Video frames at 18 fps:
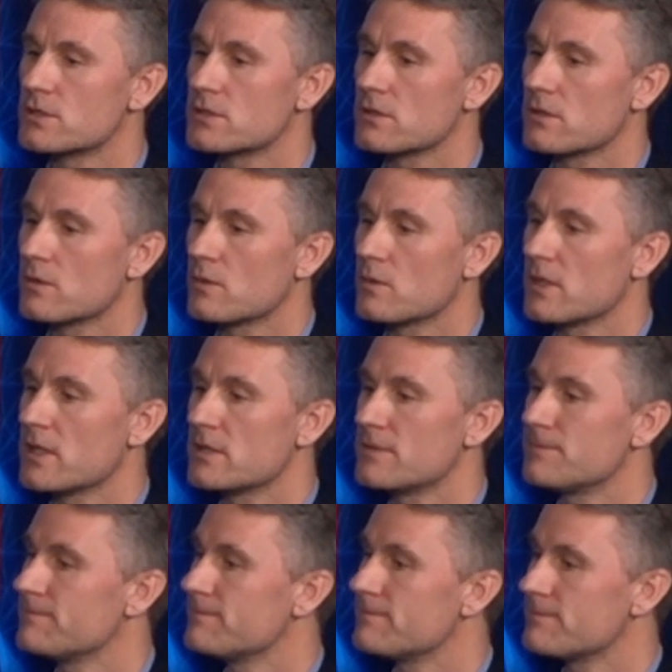So
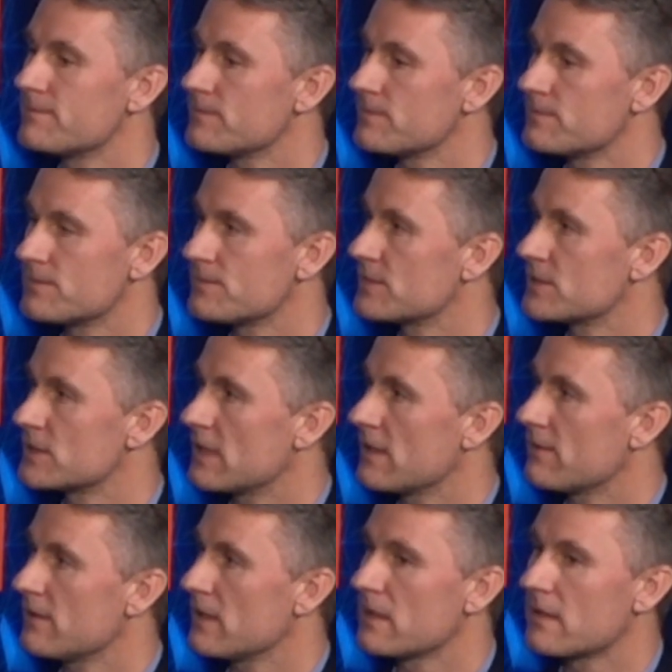
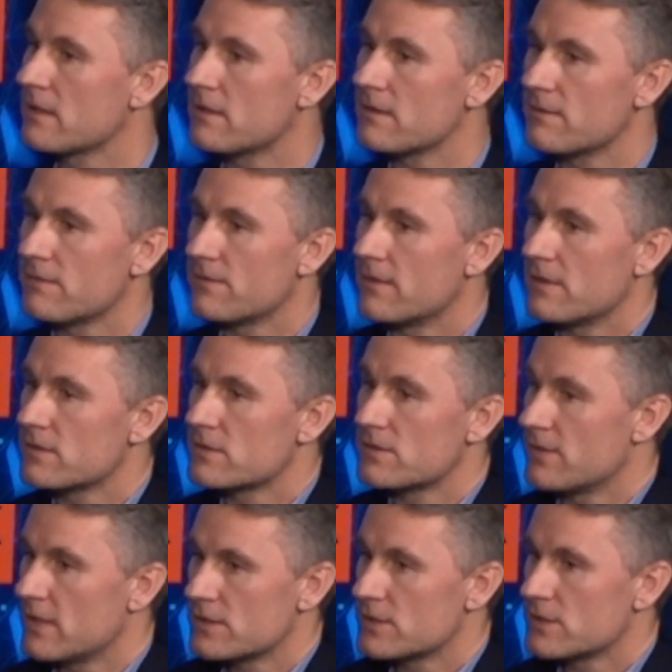I think
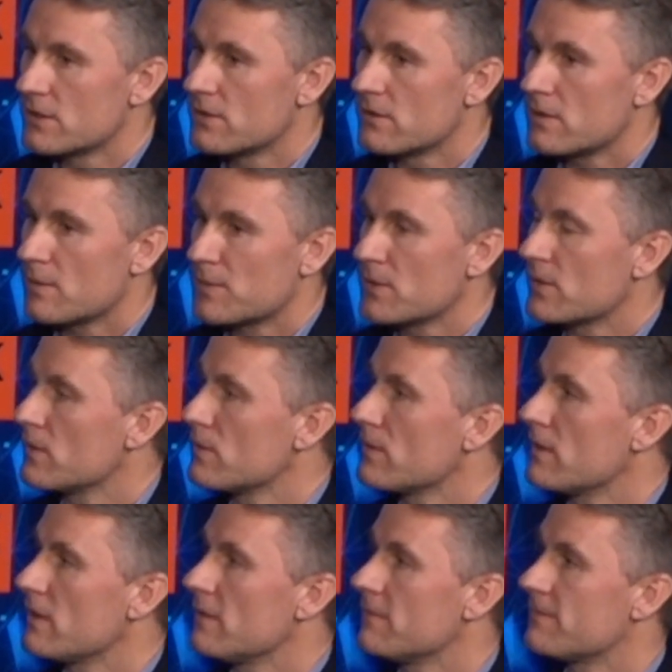there's a good
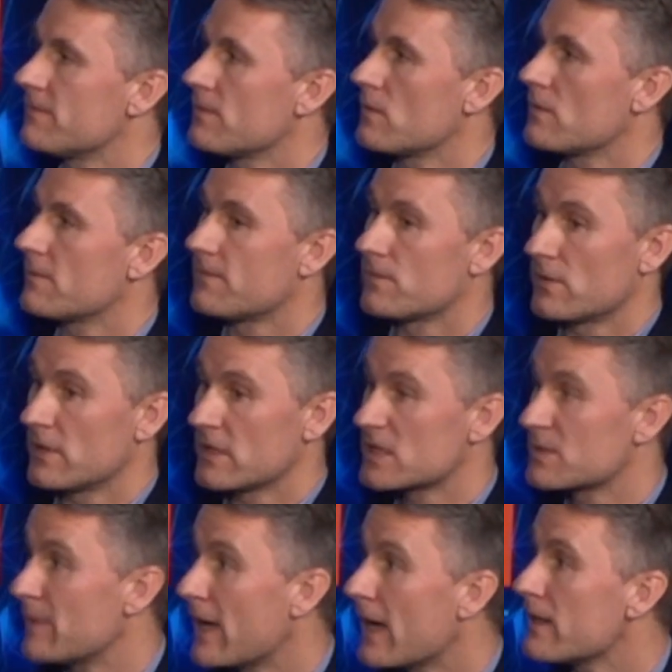opportunity for
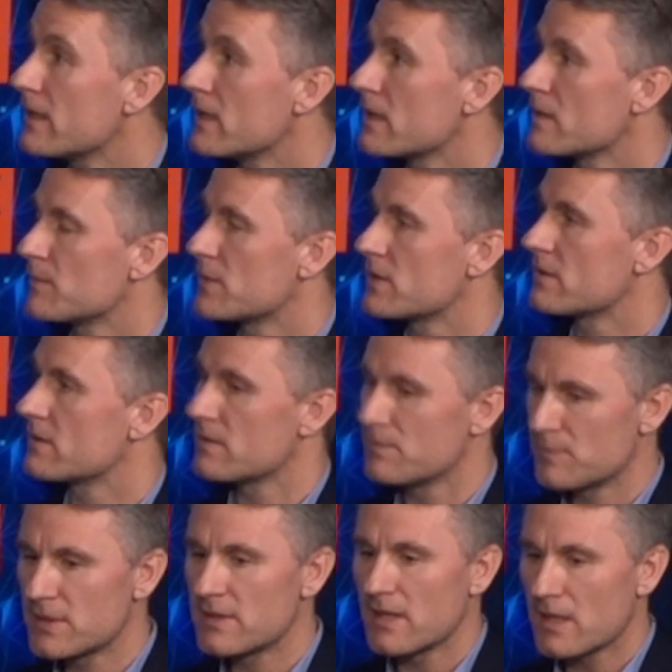expanding,
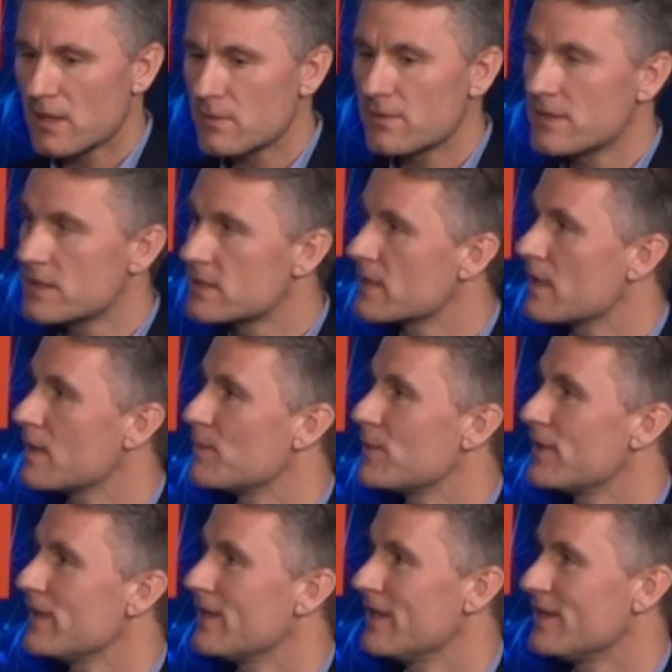but now this
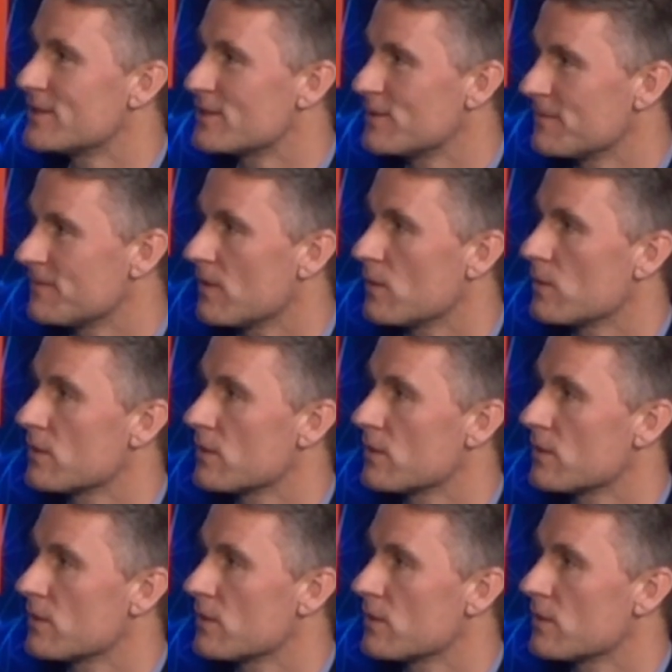company needs to